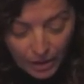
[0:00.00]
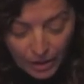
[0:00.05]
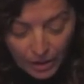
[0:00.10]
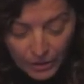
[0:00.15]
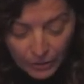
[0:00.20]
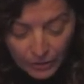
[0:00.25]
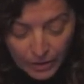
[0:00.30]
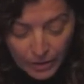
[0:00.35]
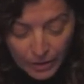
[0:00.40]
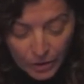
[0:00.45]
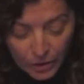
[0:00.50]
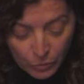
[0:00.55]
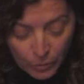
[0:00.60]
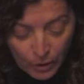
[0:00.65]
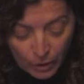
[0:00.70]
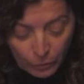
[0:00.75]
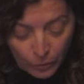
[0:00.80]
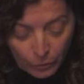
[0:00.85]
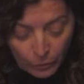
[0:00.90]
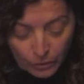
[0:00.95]
So this is
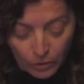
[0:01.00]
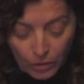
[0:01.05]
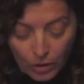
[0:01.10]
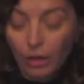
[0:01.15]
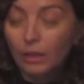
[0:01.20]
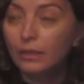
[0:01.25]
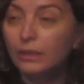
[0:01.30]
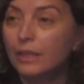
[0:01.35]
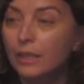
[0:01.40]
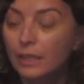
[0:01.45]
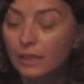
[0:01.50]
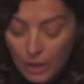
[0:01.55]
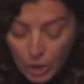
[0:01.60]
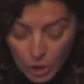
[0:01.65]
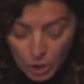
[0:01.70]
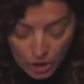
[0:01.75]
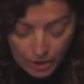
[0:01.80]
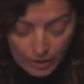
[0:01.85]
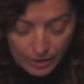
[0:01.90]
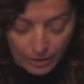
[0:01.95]
what we would call the
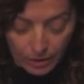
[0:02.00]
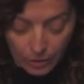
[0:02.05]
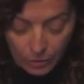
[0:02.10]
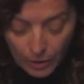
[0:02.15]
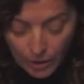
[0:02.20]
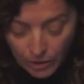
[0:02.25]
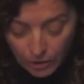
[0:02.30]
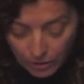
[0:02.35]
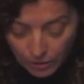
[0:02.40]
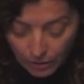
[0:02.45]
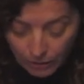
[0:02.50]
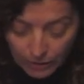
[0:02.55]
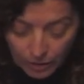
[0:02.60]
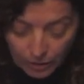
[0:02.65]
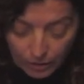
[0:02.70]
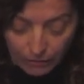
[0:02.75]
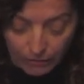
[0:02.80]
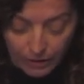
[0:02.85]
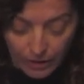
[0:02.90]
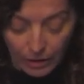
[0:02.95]
initial situation of the
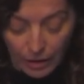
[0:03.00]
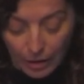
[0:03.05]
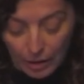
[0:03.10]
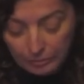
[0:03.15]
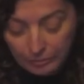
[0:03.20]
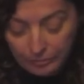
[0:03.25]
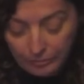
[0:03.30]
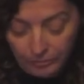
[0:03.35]
novella.